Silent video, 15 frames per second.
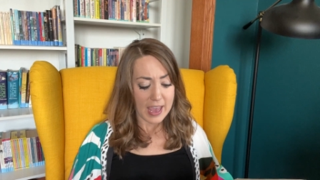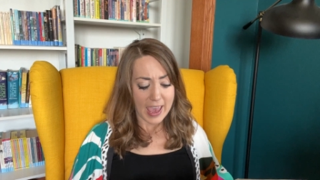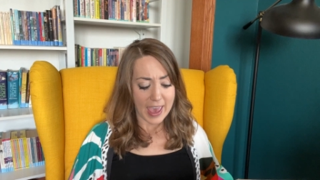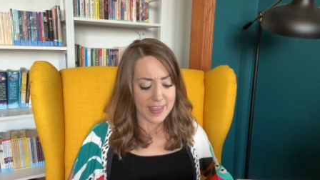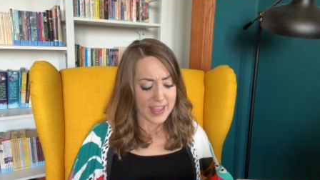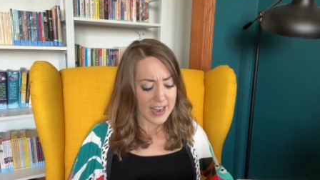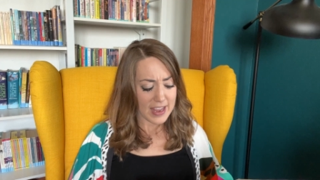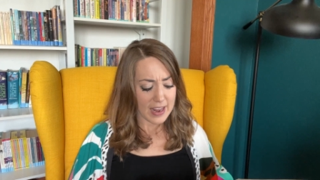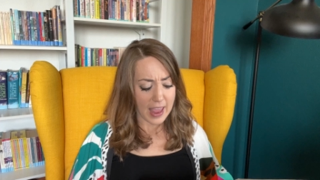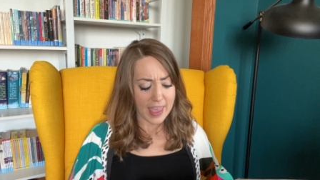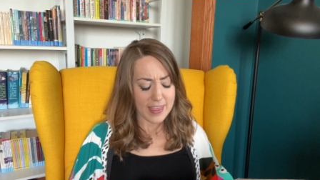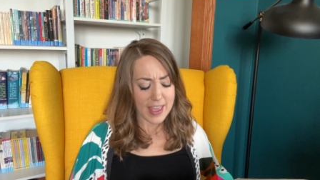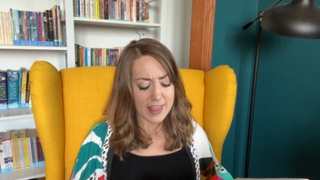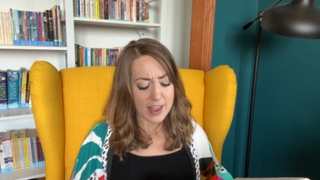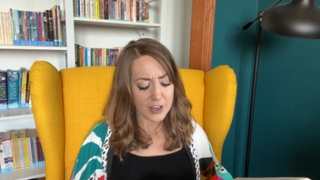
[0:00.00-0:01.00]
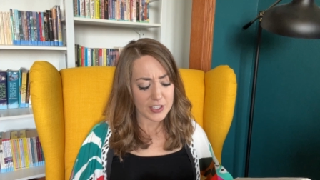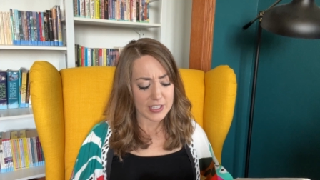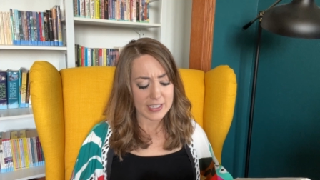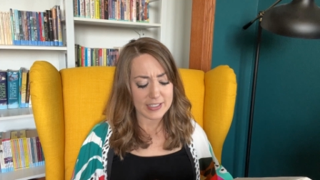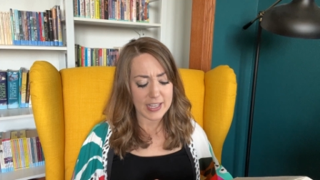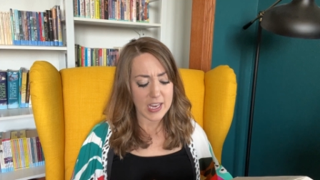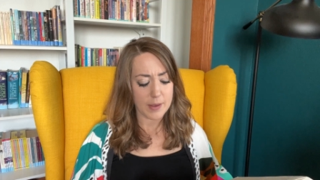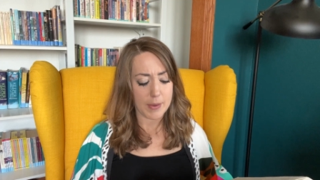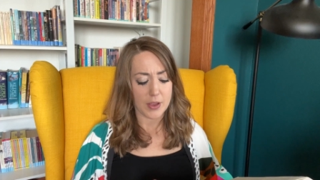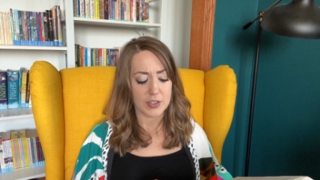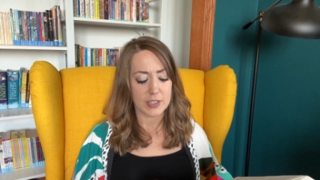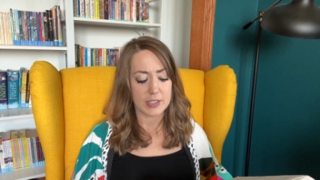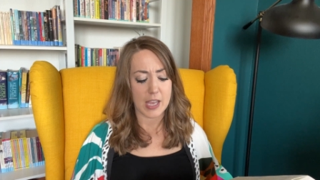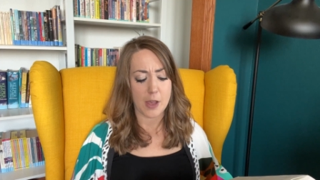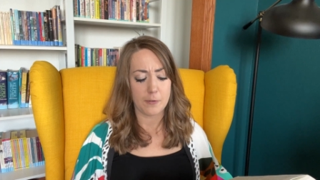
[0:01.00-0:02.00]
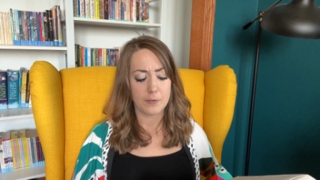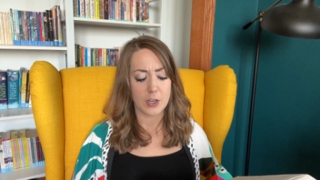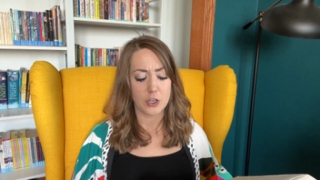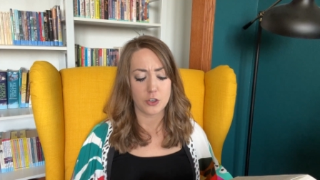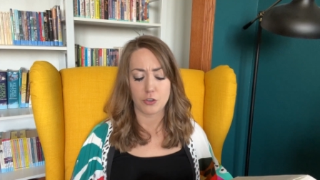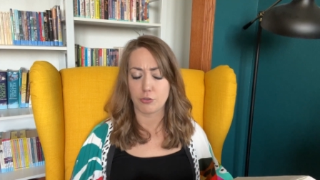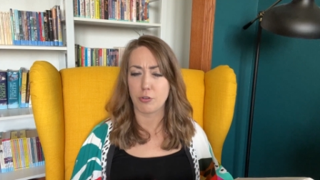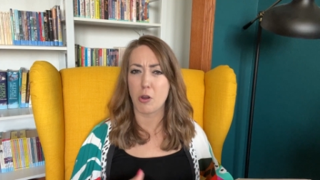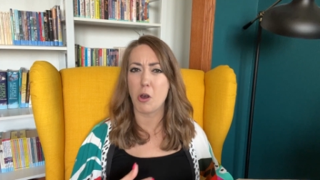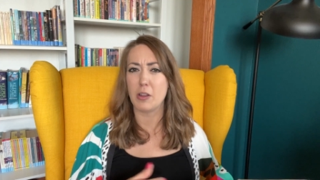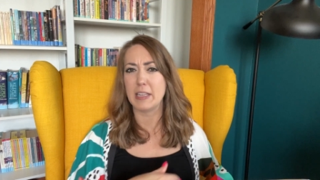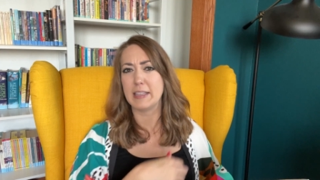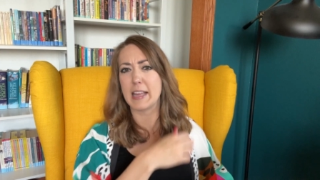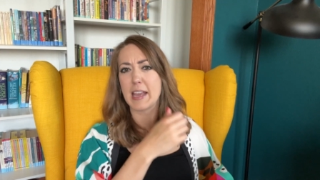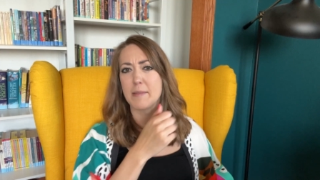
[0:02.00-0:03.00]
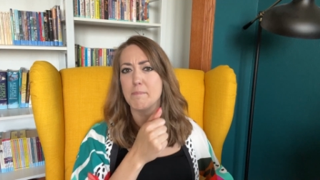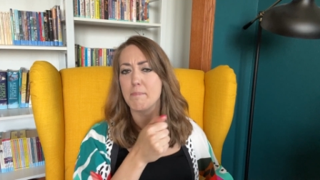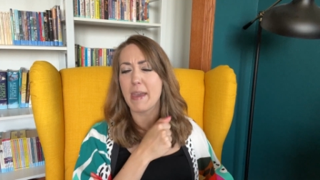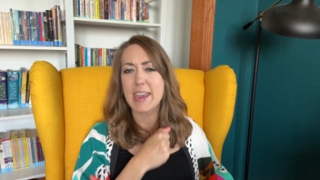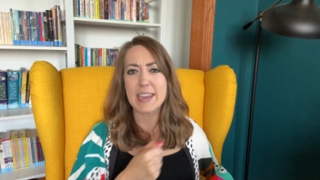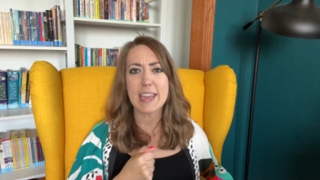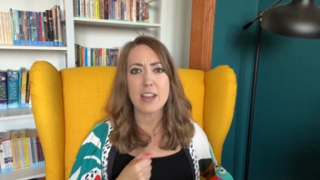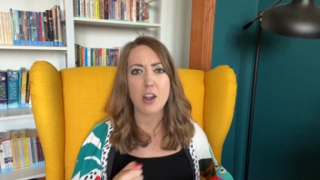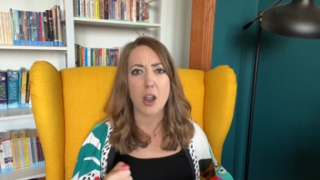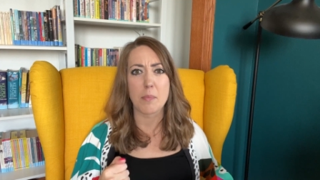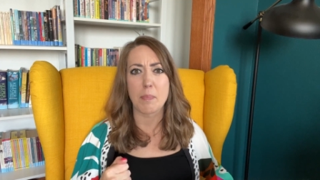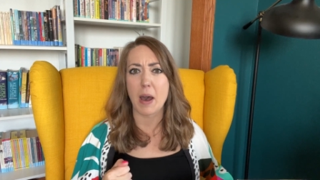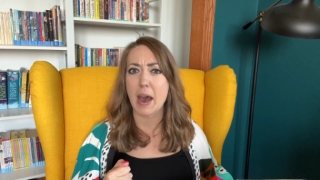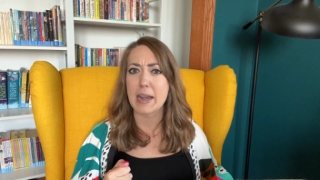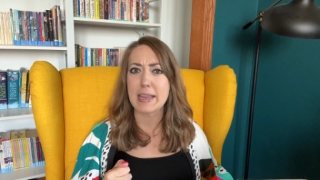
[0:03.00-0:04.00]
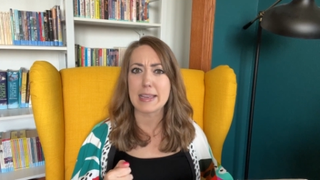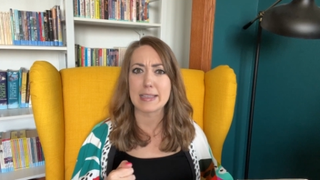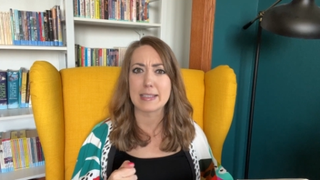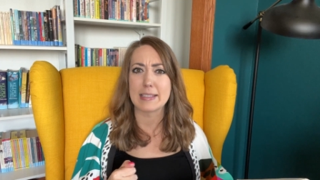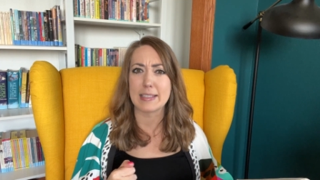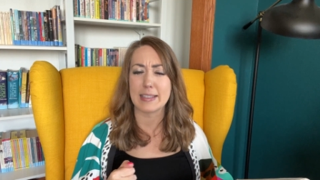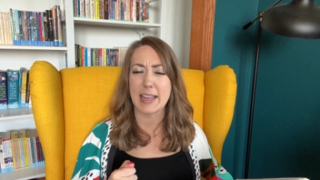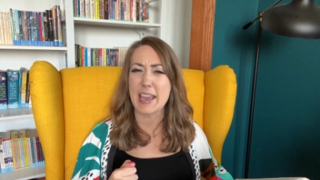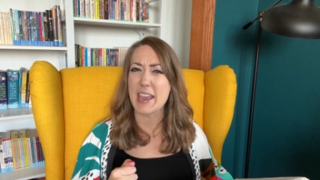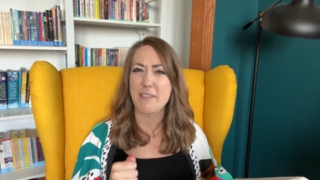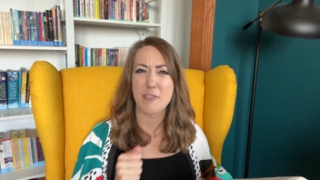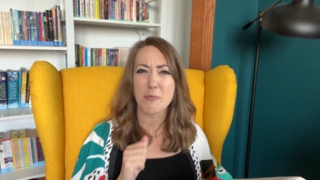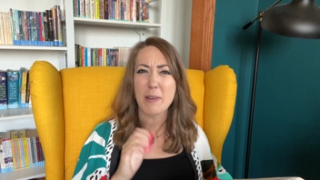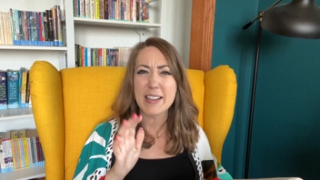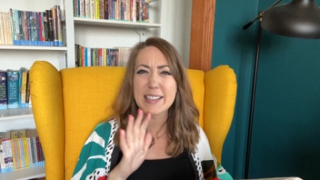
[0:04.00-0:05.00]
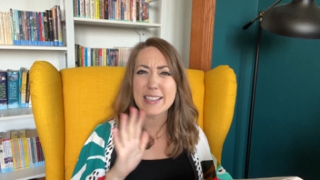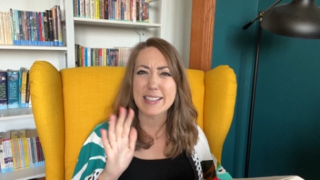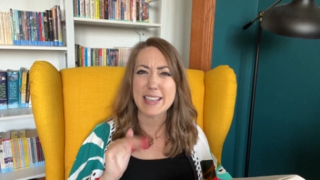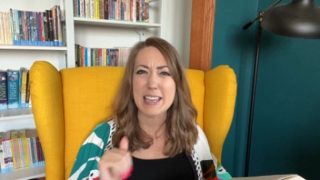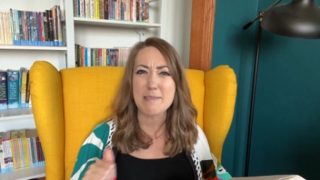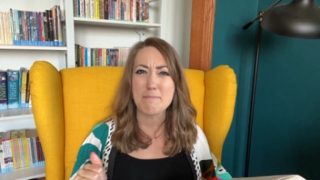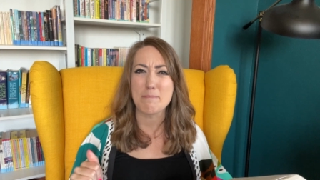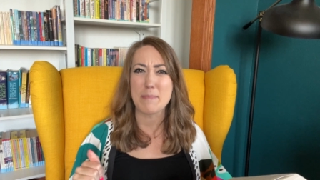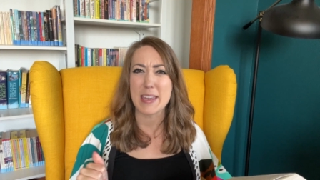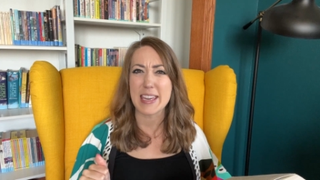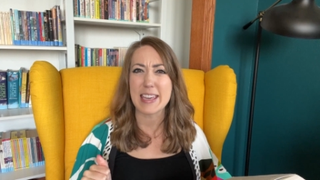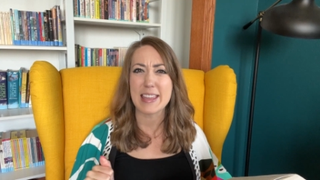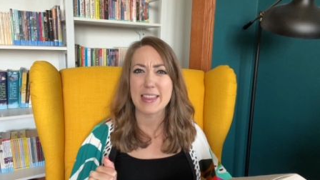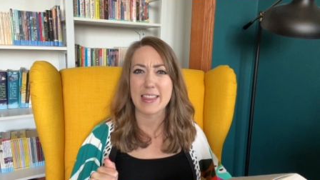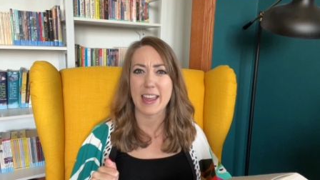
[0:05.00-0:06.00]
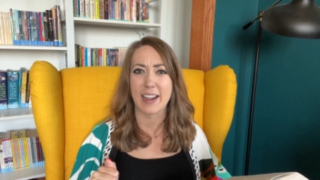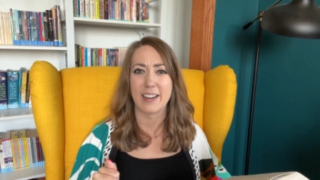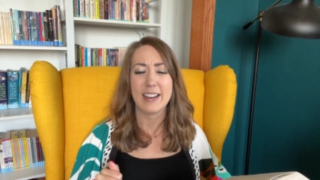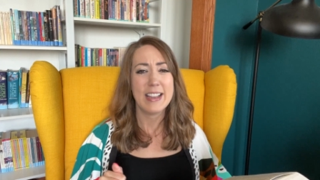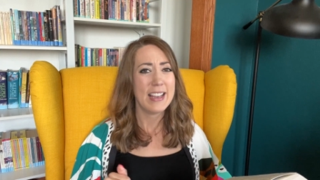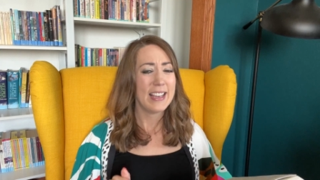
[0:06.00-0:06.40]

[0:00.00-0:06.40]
And then, he, and then there's this thing about self-control and like making our body a slave. And what does he mean there?